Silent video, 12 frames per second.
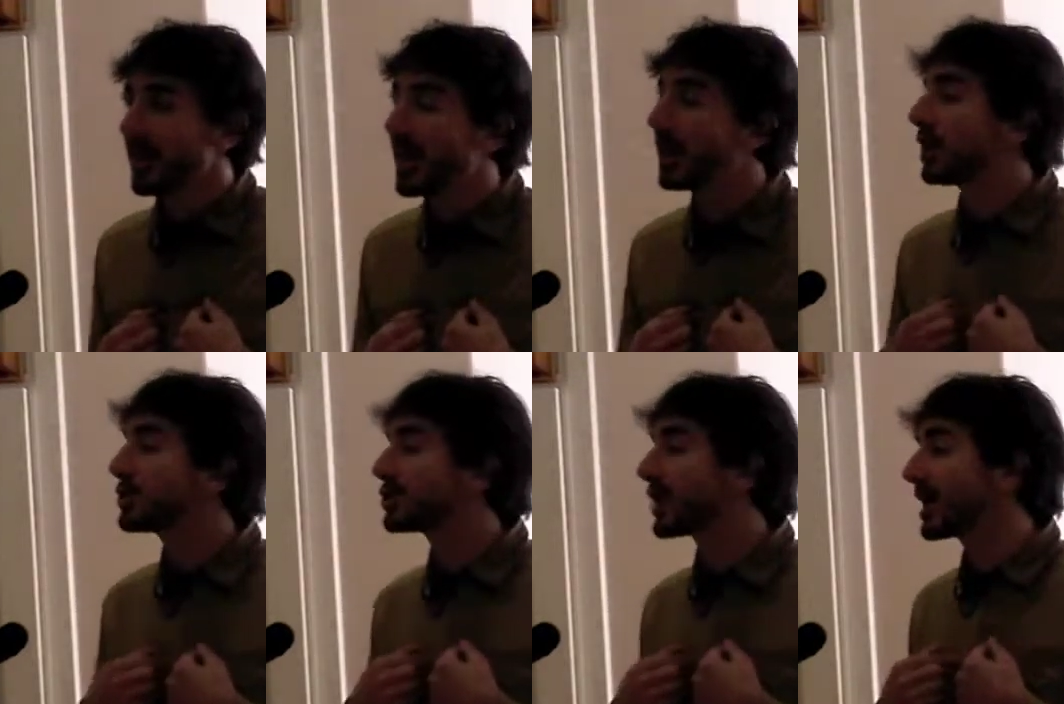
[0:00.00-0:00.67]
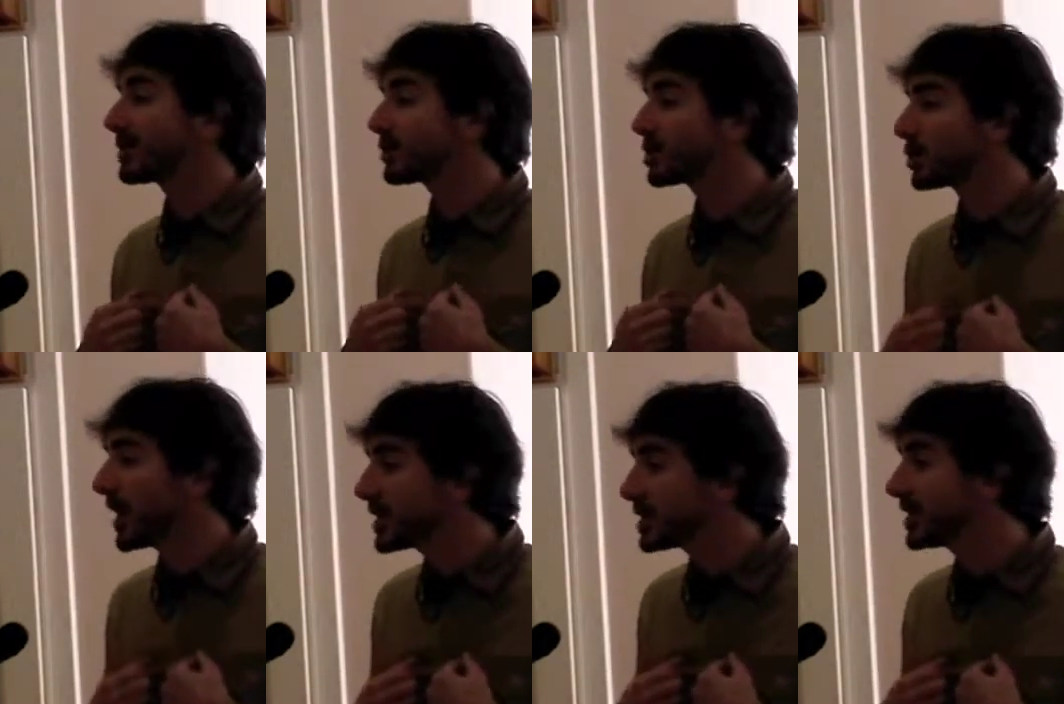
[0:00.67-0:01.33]
in our
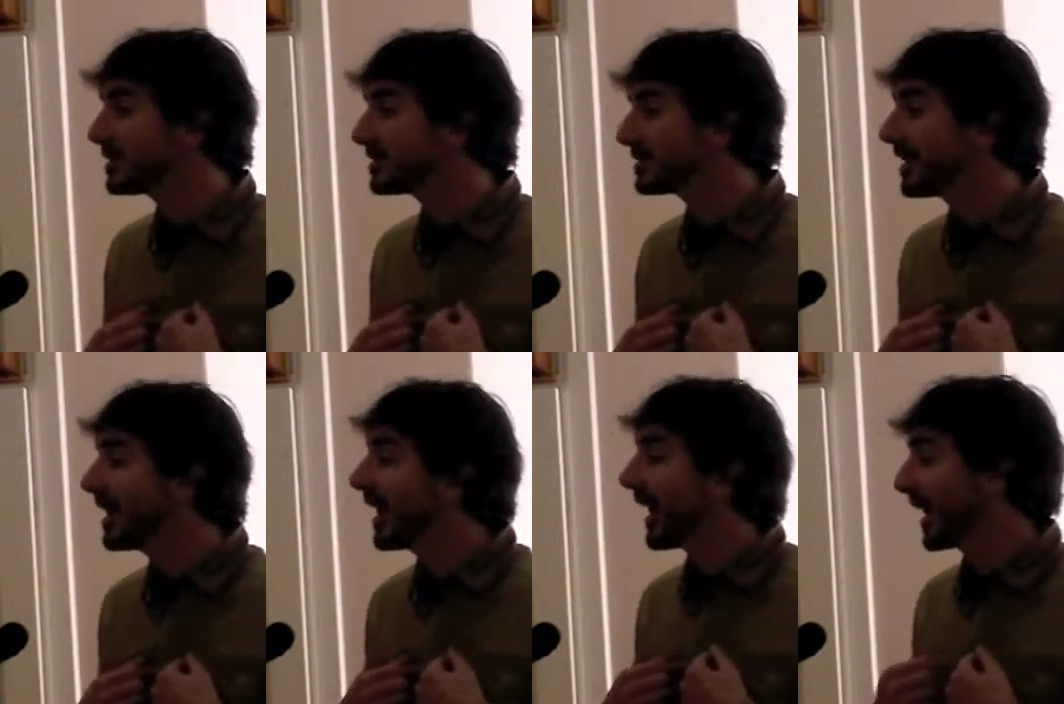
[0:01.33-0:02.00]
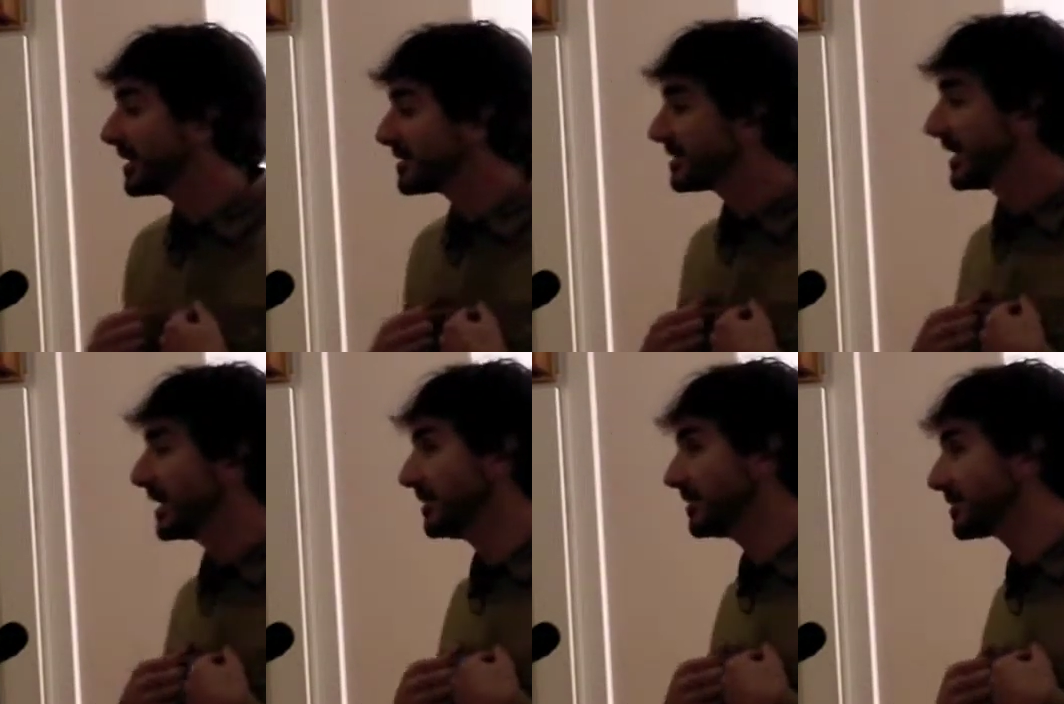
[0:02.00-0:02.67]
transgressions and
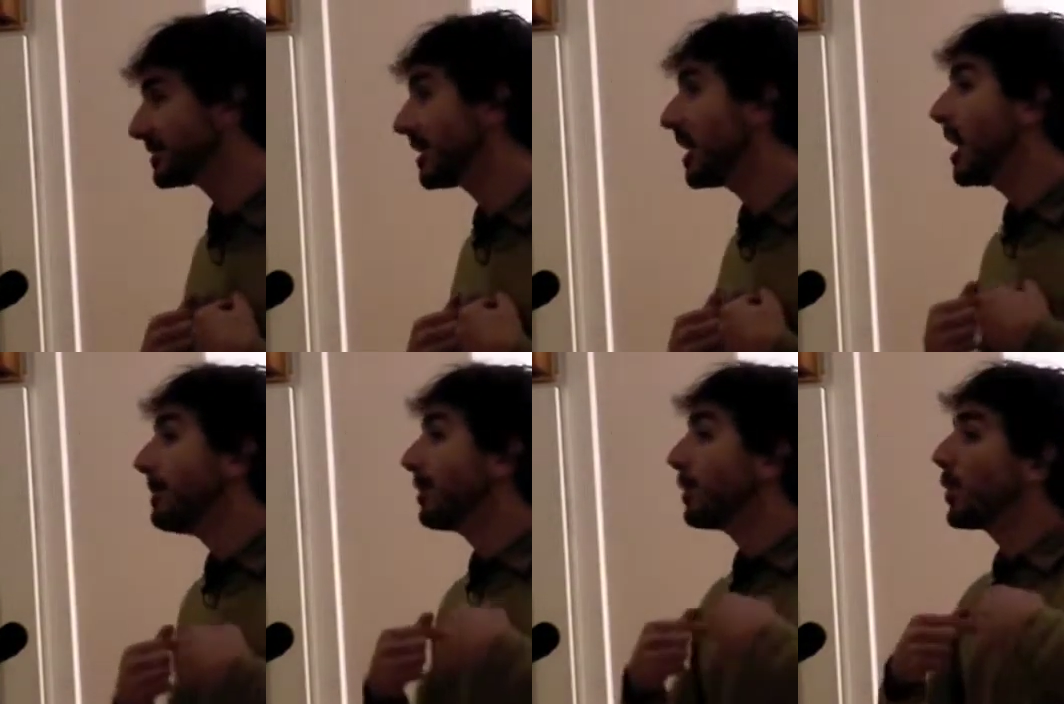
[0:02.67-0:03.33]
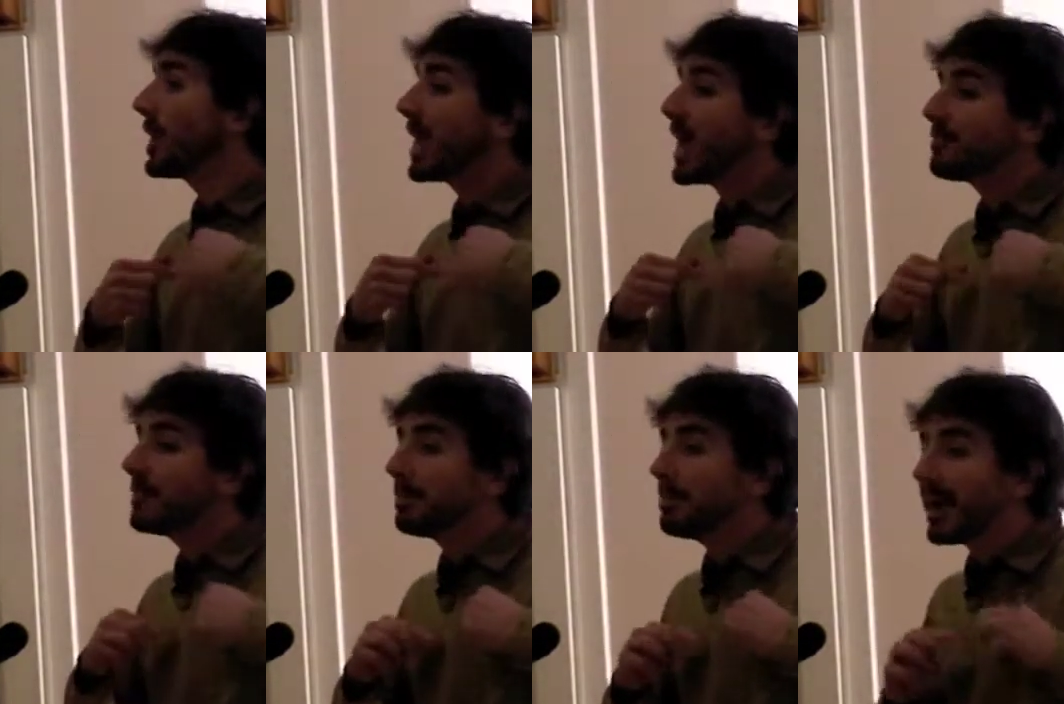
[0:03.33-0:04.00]
sins, but we
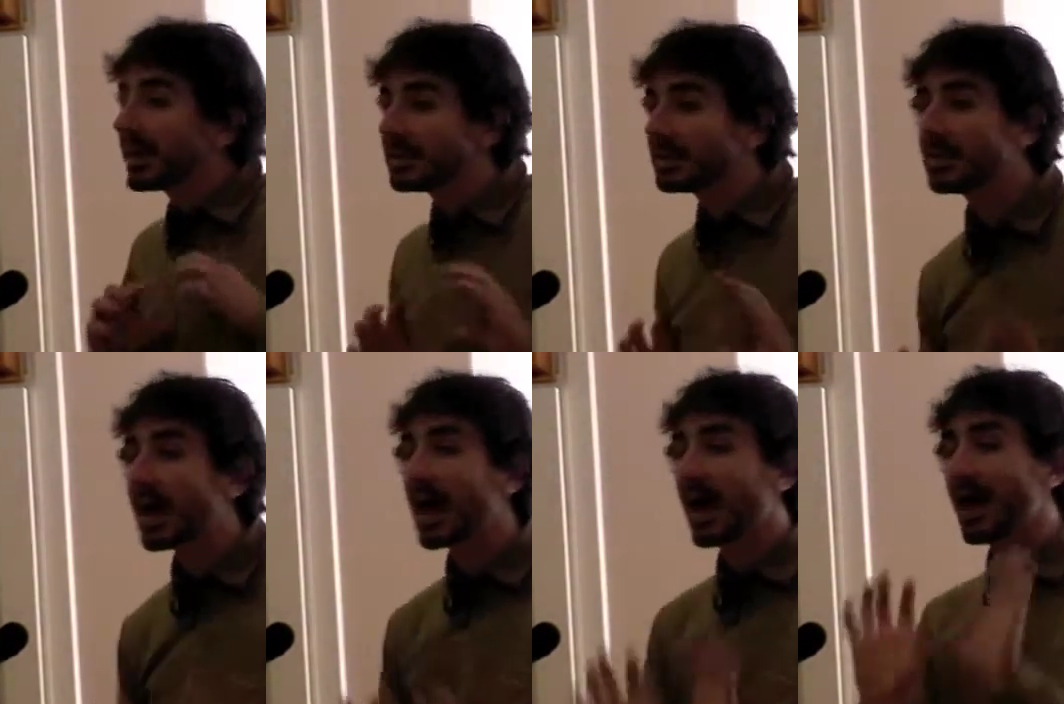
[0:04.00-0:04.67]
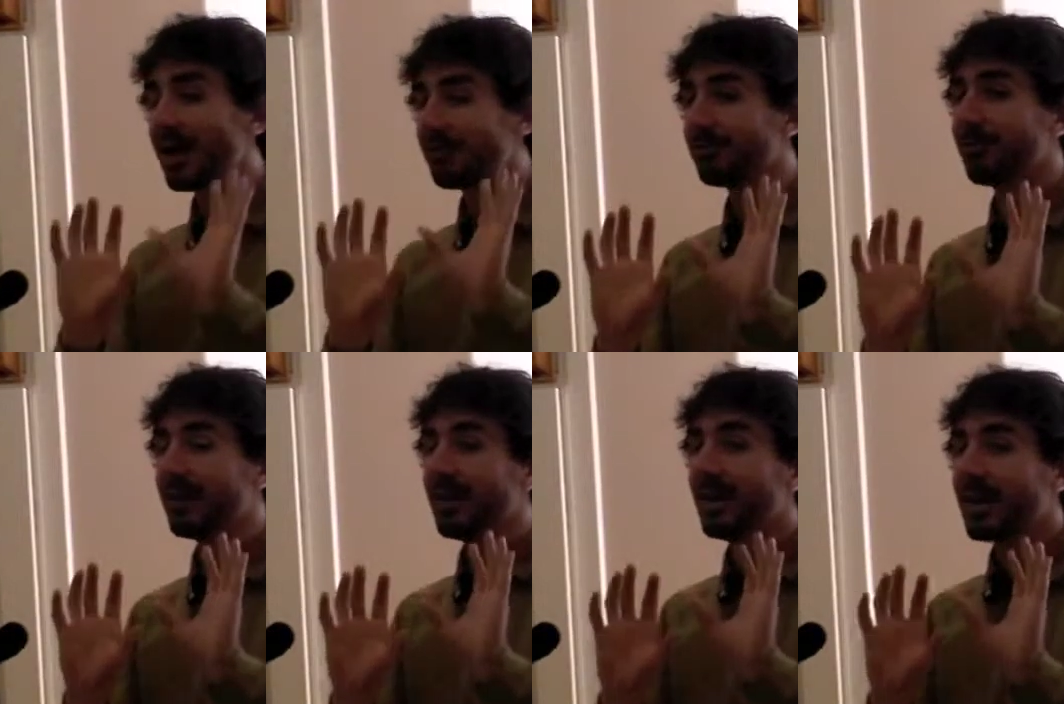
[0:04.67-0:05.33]
have been made alive
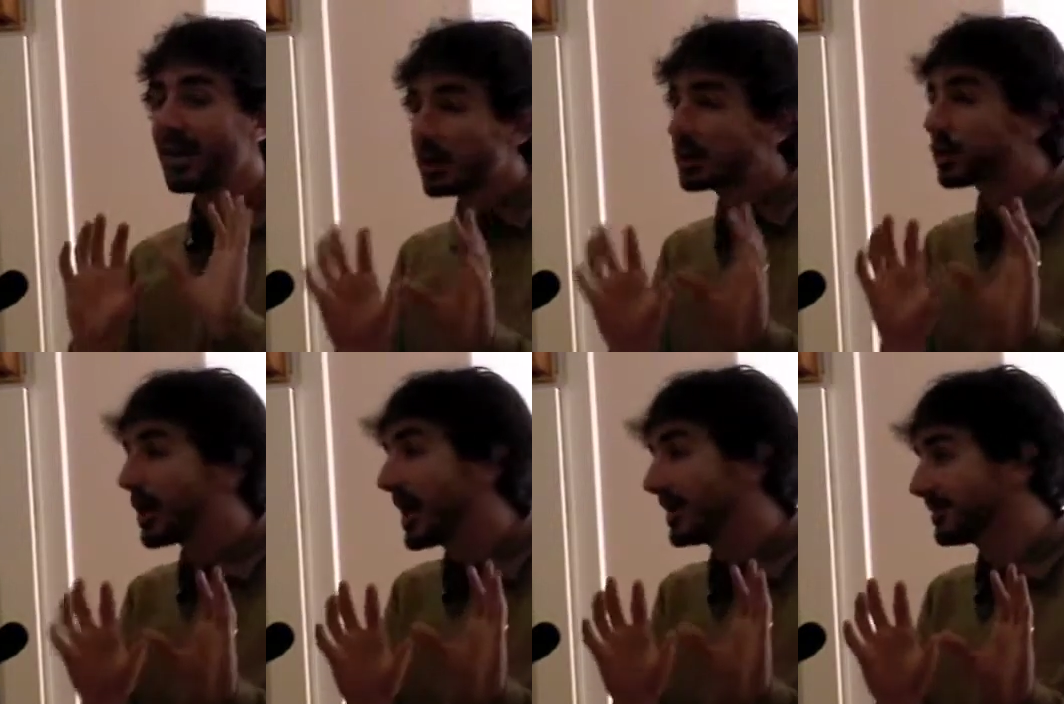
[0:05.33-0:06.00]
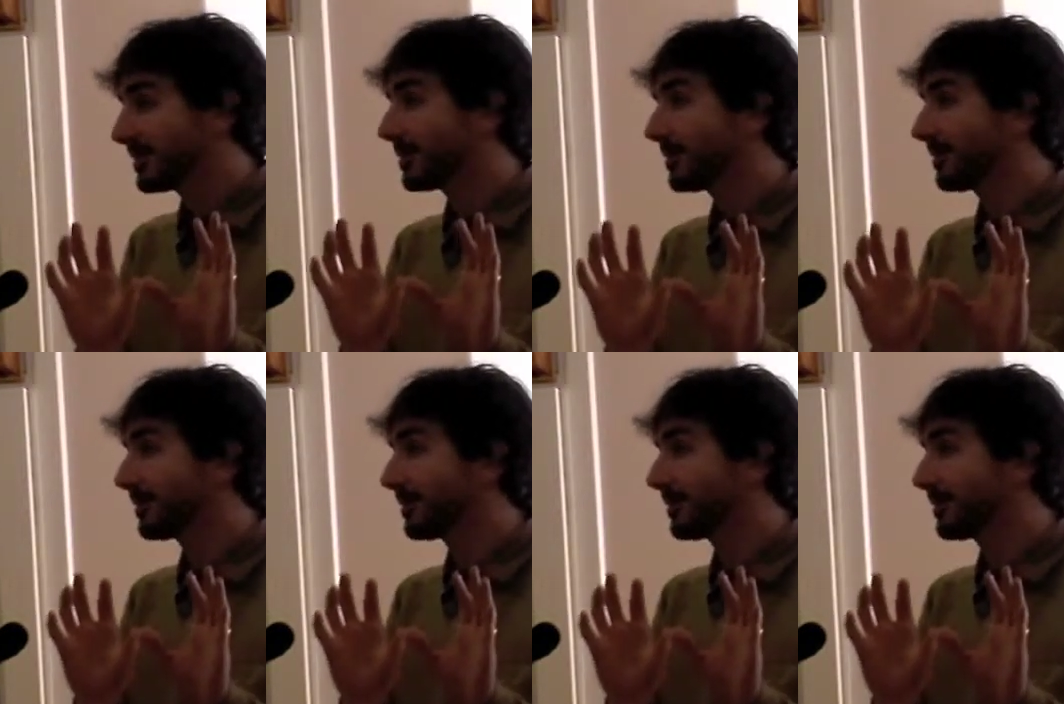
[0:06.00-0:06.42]
in Christ.